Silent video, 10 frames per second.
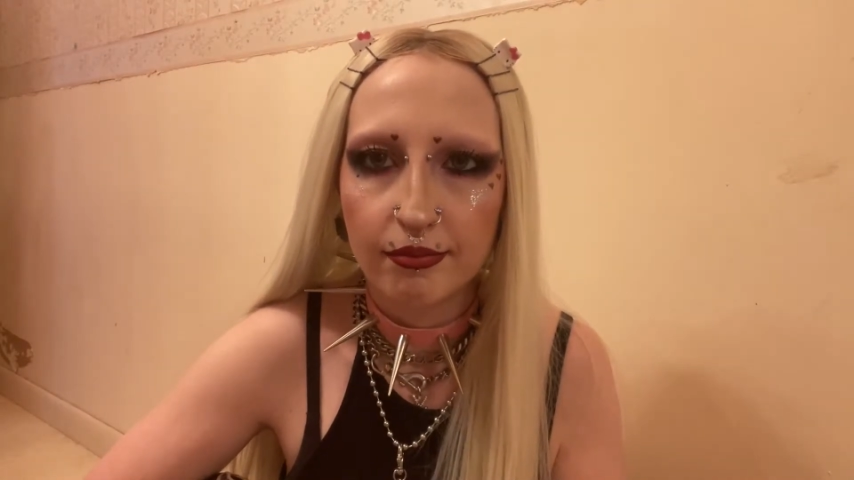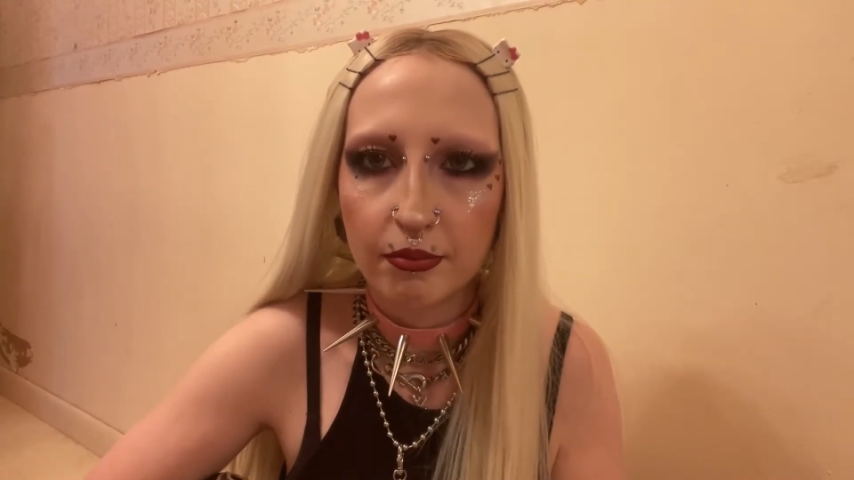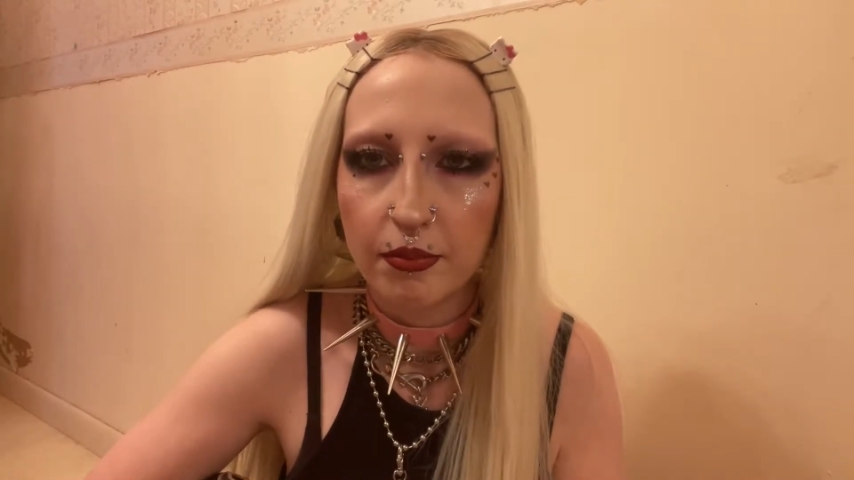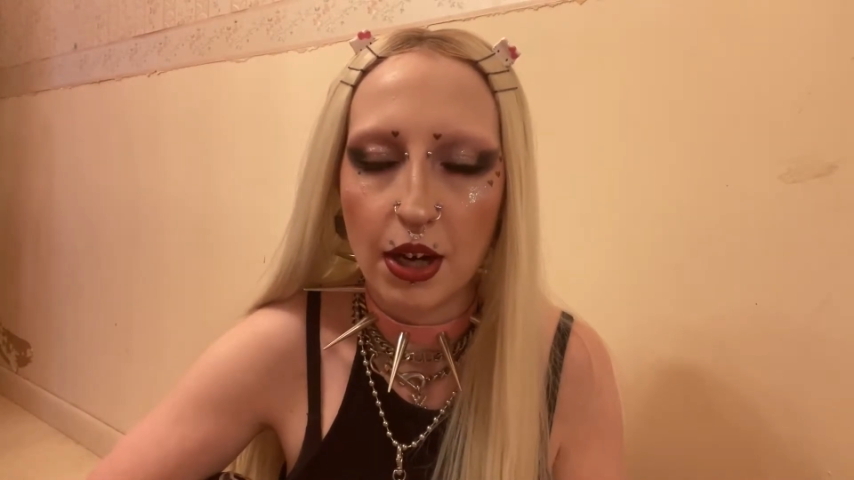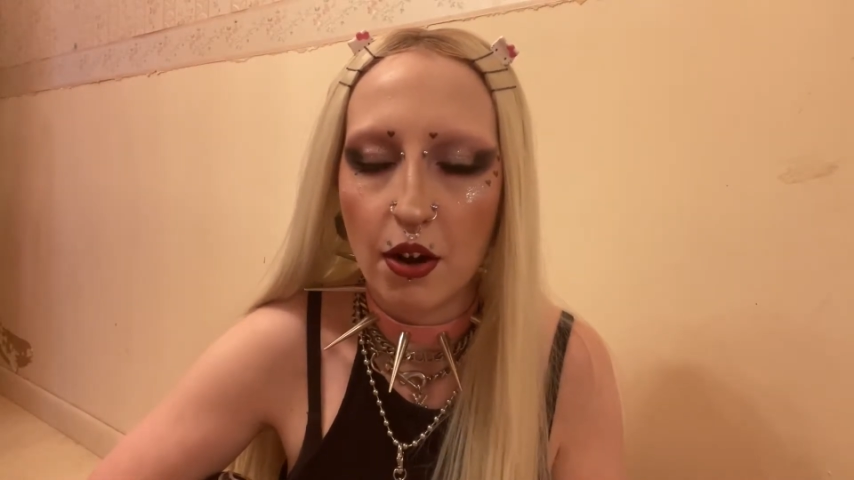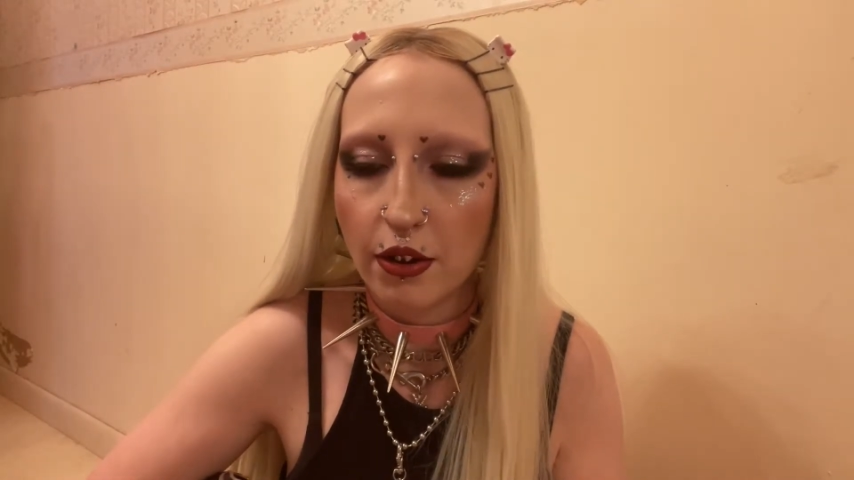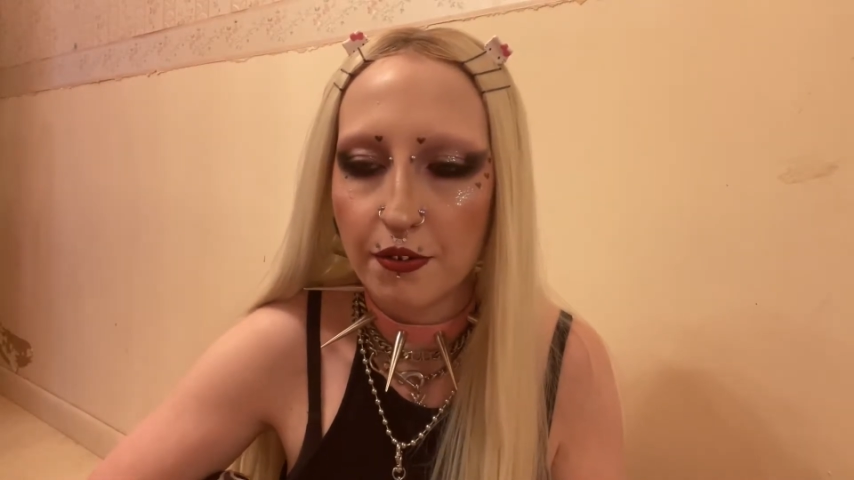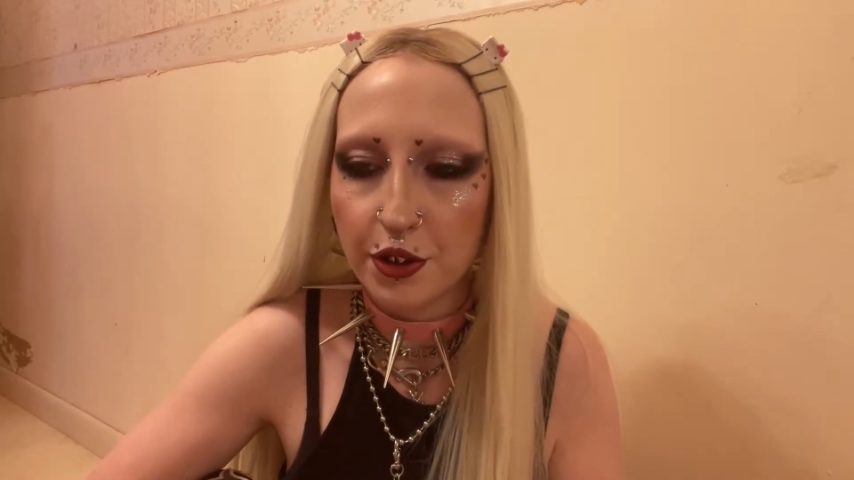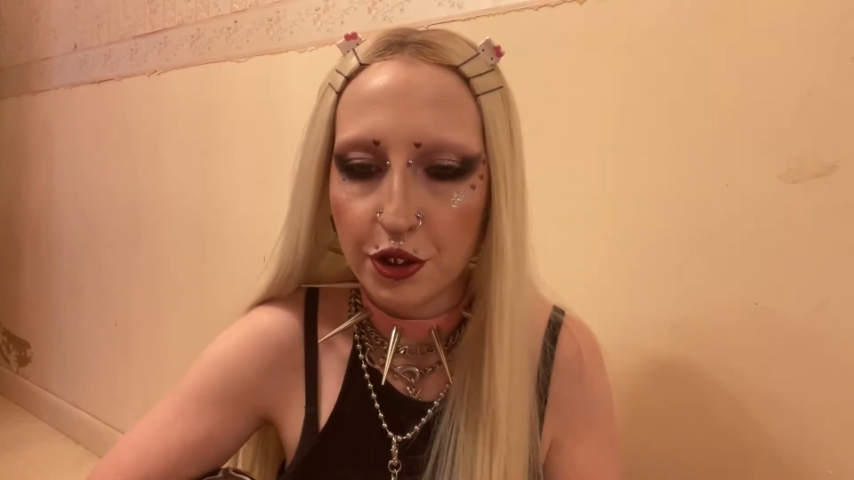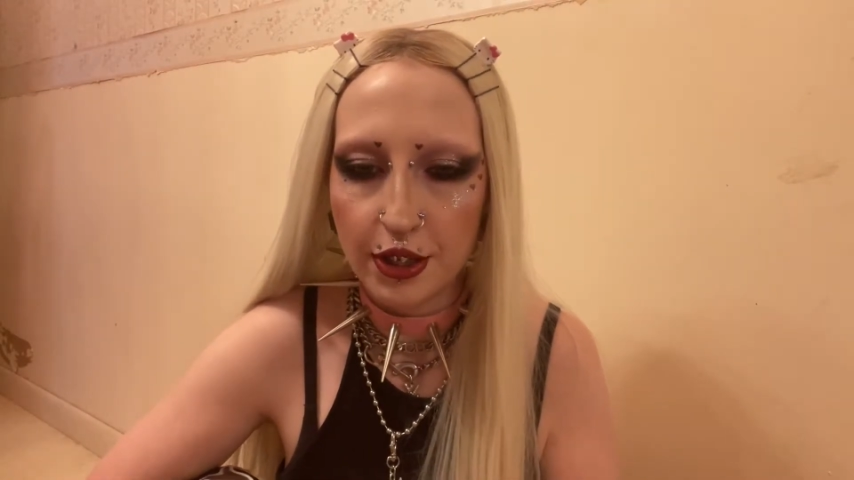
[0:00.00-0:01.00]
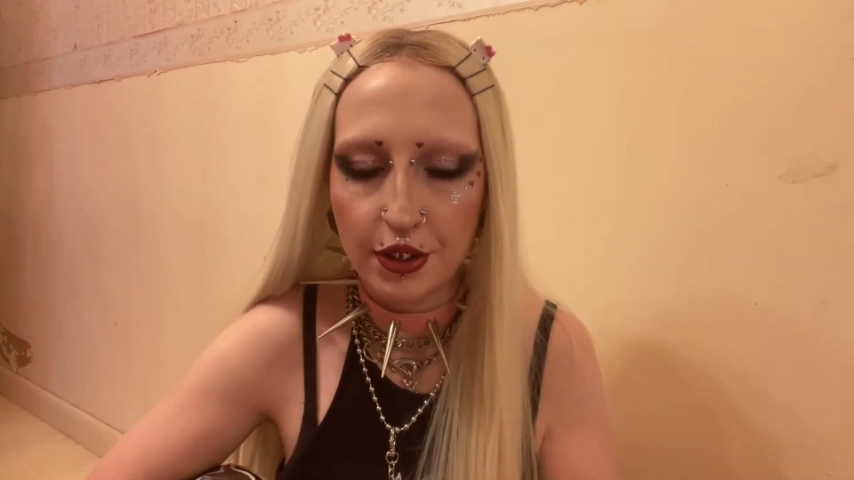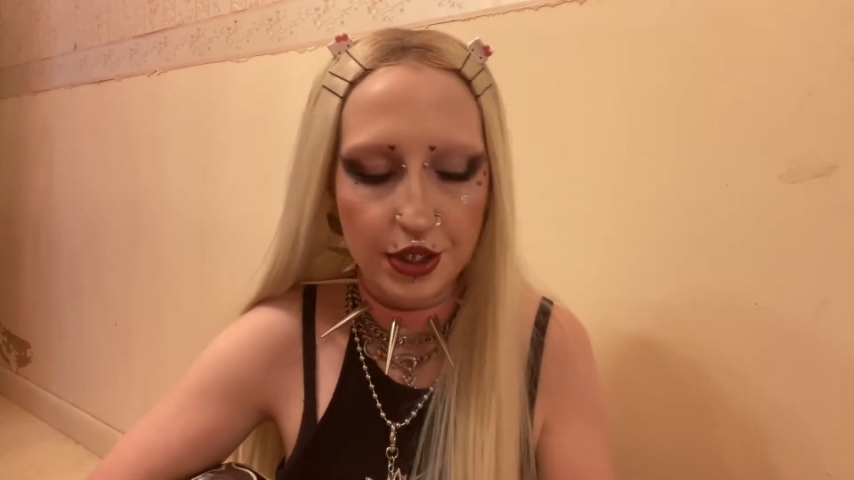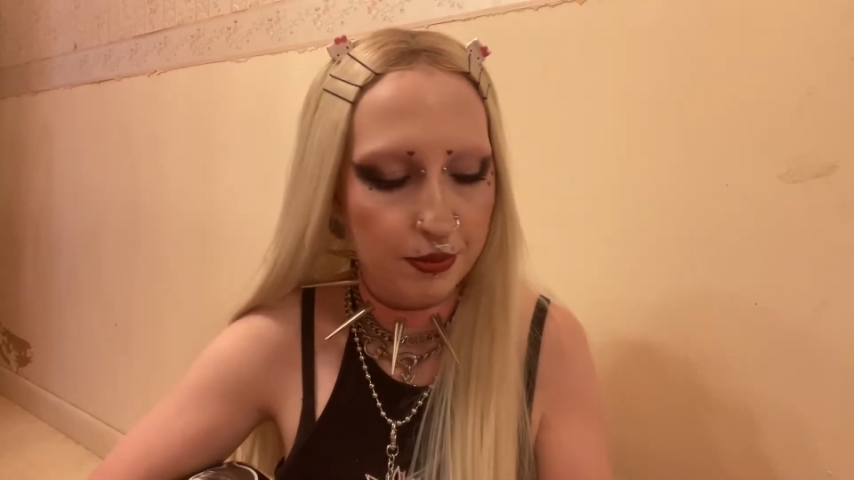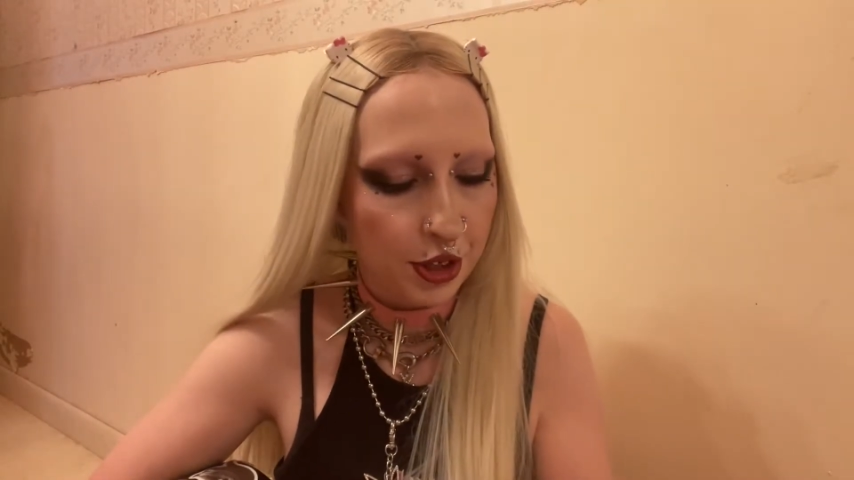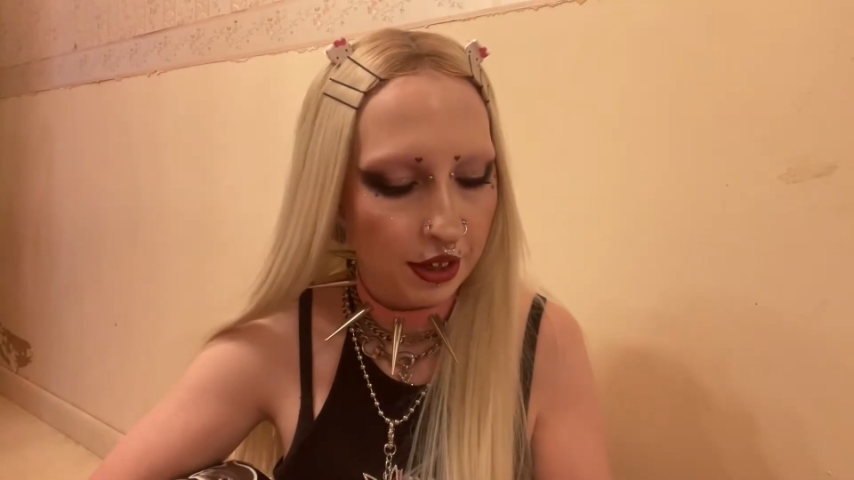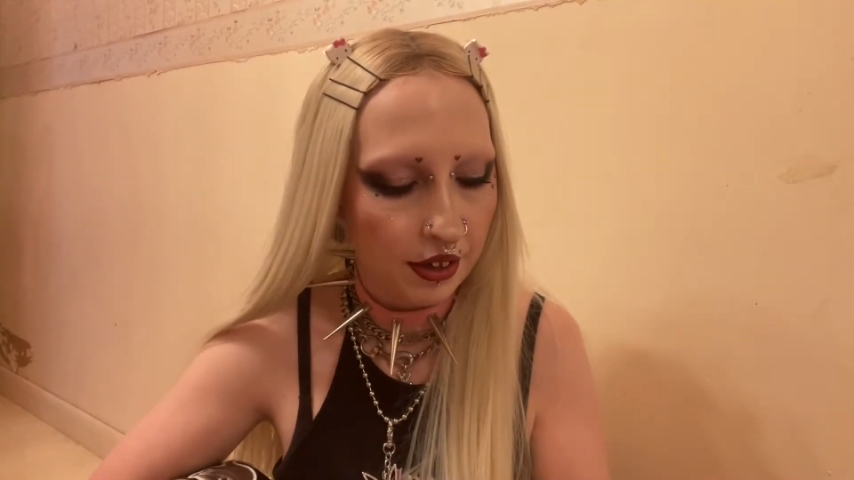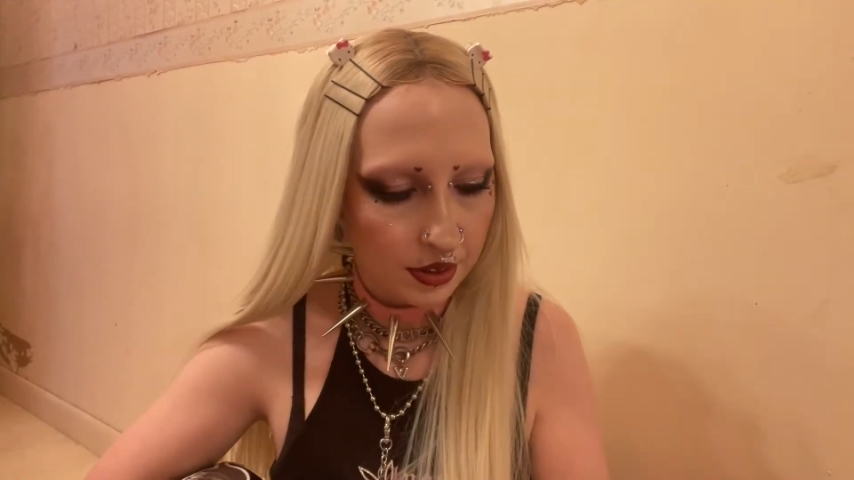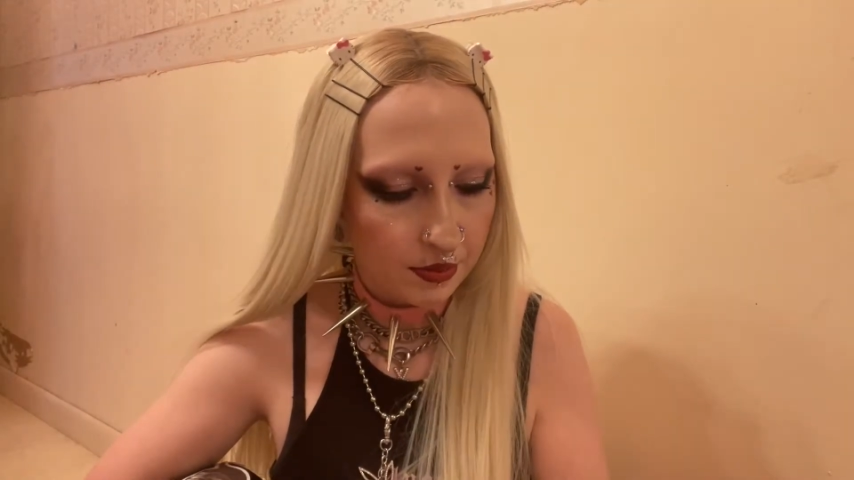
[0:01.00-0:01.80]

by Oliver Tree or some shit.